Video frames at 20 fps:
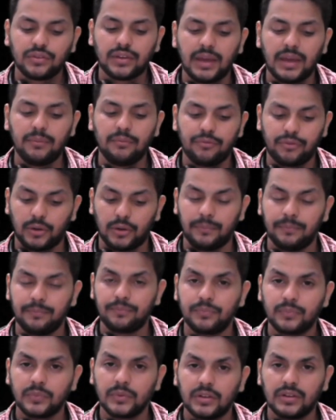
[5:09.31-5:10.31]
came
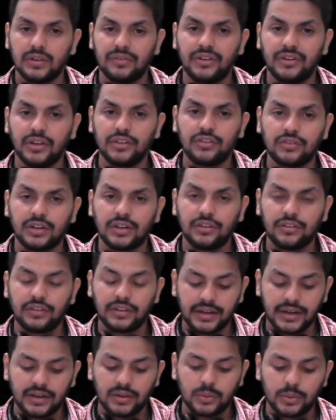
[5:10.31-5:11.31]
from, the first and
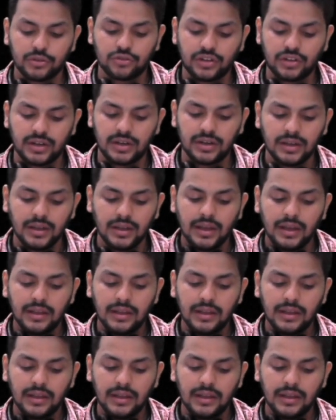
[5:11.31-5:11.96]
second question,